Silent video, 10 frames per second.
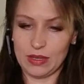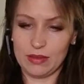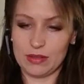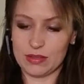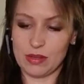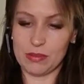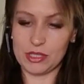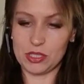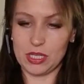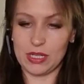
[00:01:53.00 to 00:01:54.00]
There's not
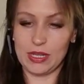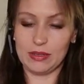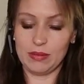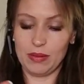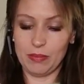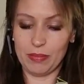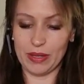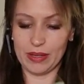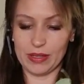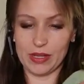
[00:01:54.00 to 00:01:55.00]
much in it,
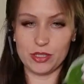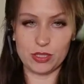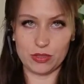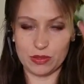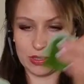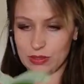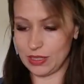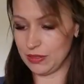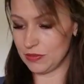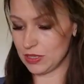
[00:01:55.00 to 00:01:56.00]
but I just use the
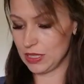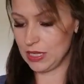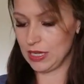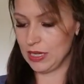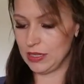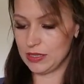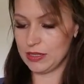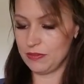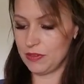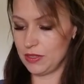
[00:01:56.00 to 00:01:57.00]
leaves, and I
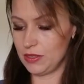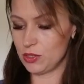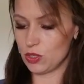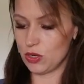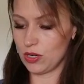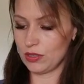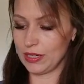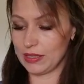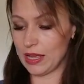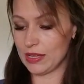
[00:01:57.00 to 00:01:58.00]
stuff it in the jar,
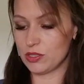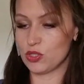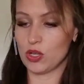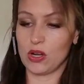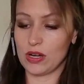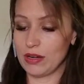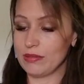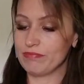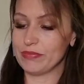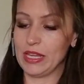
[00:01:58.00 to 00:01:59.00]
like glass jar,
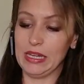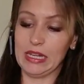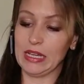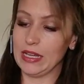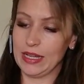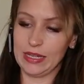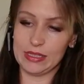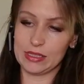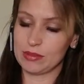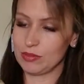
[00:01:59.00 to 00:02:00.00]
any
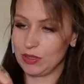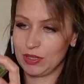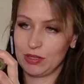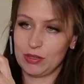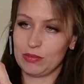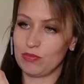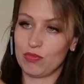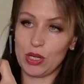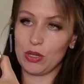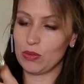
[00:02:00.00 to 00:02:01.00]
kind. You can
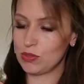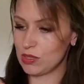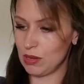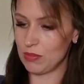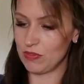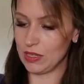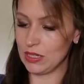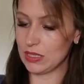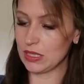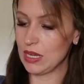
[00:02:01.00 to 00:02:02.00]
reuse some of
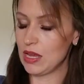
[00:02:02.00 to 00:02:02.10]
these.